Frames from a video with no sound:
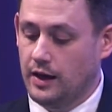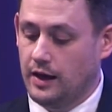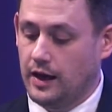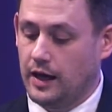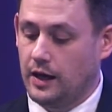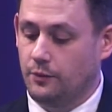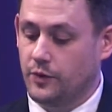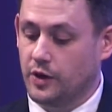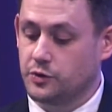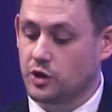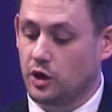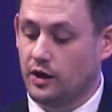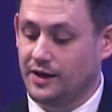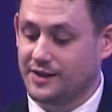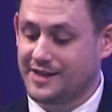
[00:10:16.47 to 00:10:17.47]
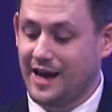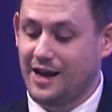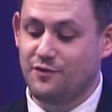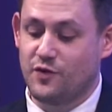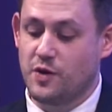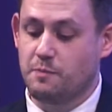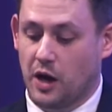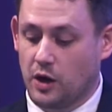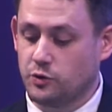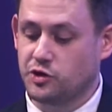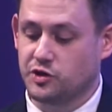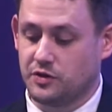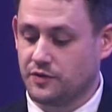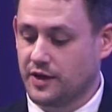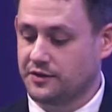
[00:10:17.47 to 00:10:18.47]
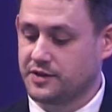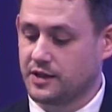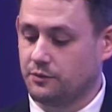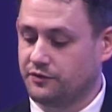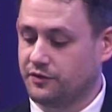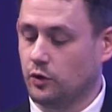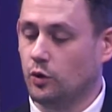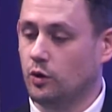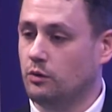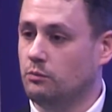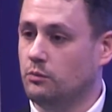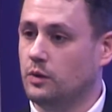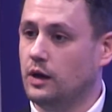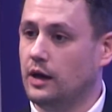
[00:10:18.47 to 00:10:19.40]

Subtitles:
That's every post in that sub forum